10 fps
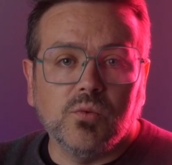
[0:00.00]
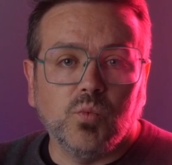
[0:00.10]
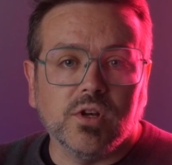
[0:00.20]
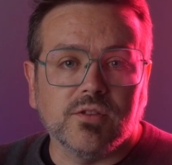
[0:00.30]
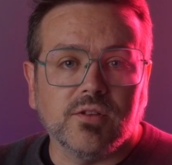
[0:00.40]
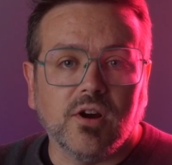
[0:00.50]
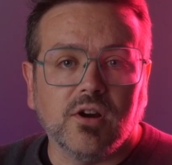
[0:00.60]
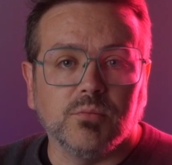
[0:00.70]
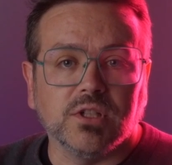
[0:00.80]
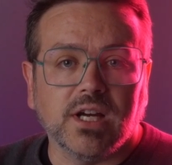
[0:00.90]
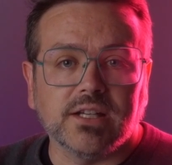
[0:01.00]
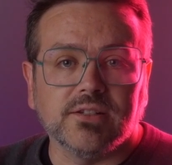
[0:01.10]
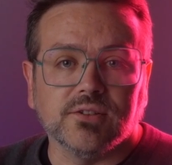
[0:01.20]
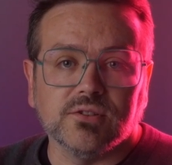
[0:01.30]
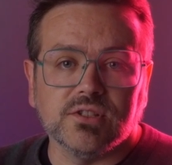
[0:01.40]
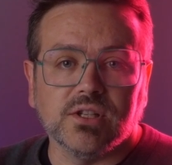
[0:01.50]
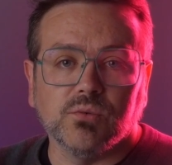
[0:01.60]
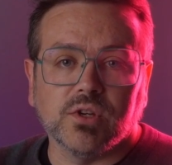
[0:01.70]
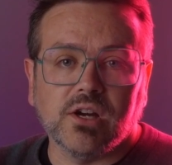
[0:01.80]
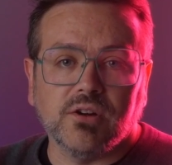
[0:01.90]
with our binoculars that
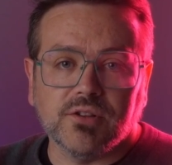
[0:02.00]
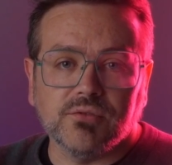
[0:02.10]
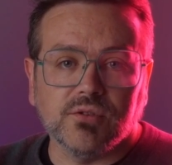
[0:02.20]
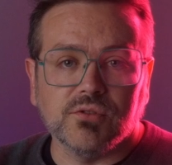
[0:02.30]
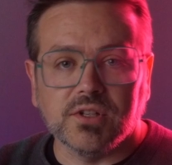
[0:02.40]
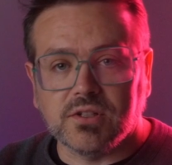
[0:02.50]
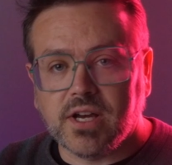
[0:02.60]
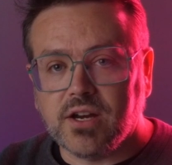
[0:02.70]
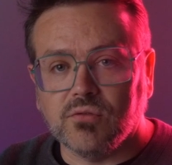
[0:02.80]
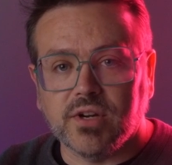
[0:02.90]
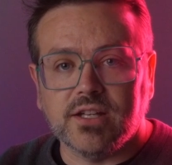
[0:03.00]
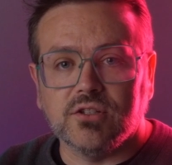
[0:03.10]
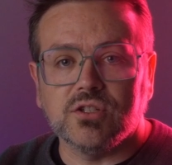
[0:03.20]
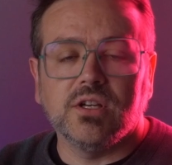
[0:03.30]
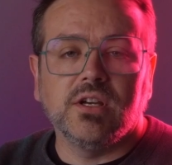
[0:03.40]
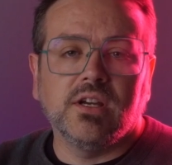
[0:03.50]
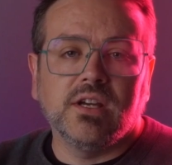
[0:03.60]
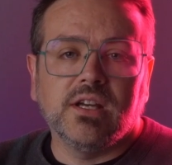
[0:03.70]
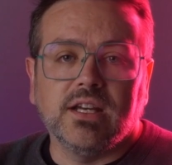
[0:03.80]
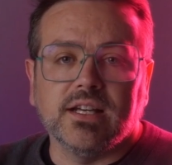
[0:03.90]
will carry through the entire range
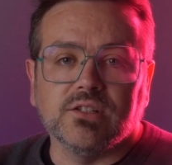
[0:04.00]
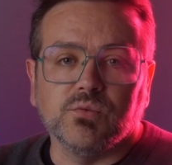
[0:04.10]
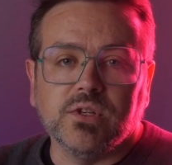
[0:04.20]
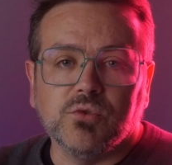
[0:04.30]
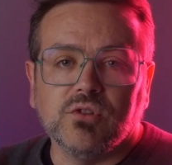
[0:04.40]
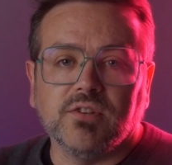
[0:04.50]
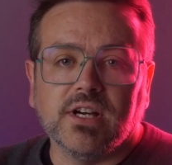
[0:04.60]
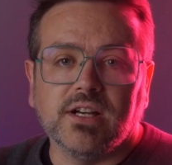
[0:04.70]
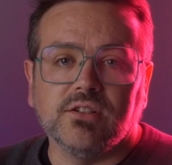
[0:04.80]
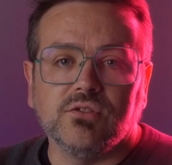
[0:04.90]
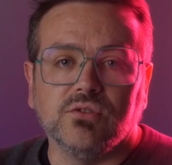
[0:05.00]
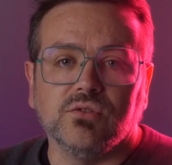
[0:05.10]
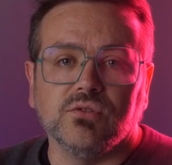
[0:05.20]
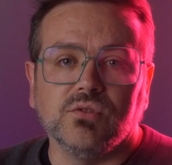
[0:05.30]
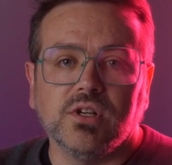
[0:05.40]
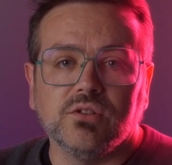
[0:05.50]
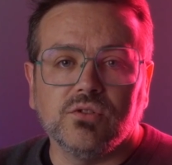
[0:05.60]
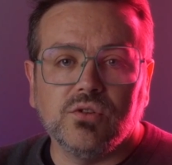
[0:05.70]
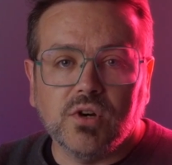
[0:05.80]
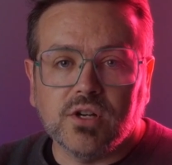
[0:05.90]
as we move on to
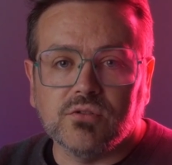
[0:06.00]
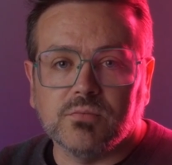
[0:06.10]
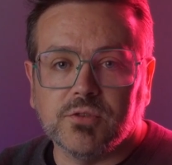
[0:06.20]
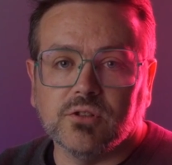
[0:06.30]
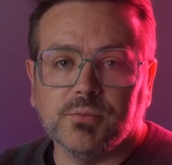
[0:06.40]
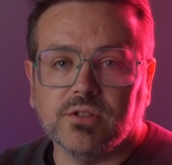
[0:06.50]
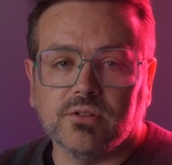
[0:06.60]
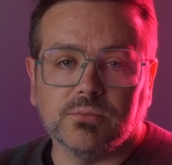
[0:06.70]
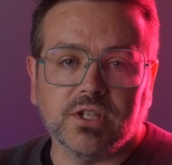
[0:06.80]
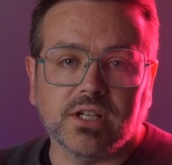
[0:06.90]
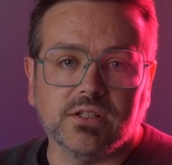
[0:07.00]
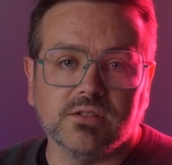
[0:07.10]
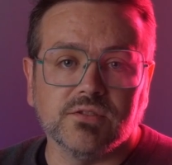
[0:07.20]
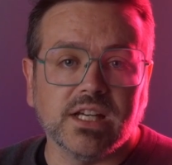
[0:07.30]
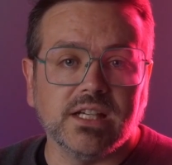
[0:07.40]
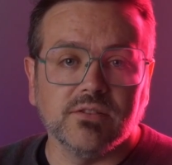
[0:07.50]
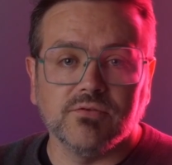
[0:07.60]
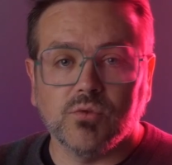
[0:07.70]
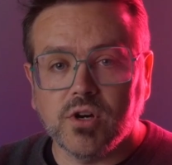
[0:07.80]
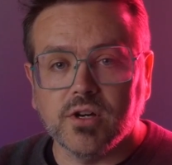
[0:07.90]
200mm objectives and
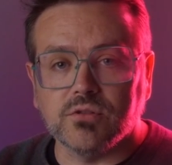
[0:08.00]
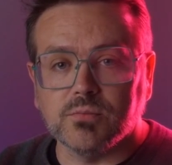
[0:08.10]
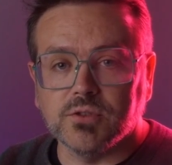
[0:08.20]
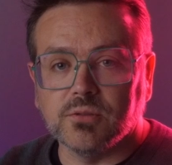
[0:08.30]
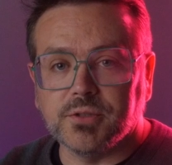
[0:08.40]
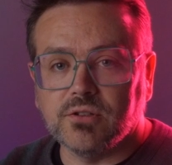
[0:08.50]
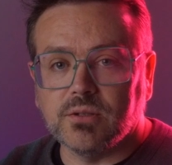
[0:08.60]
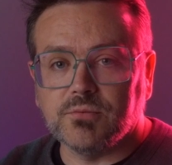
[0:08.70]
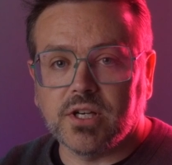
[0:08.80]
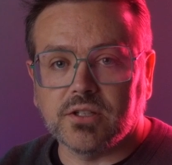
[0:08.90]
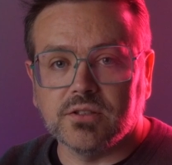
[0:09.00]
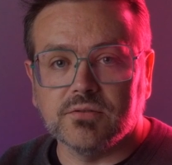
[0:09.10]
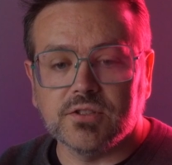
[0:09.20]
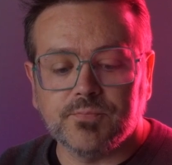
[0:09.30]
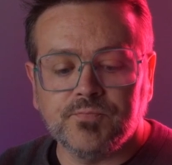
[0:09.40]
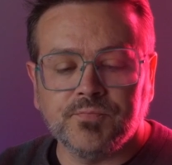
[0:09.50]
400mm objectives.